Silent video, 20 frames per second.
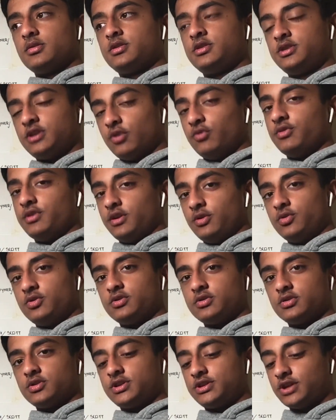Don't think
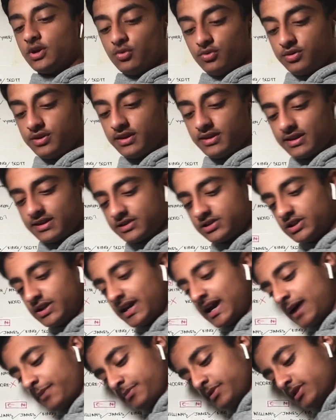that's going
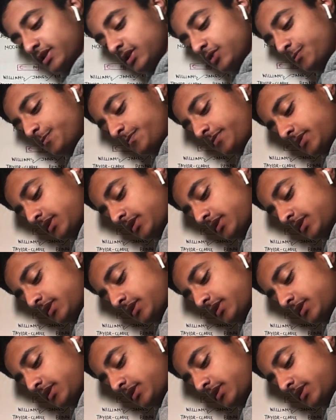to happen though.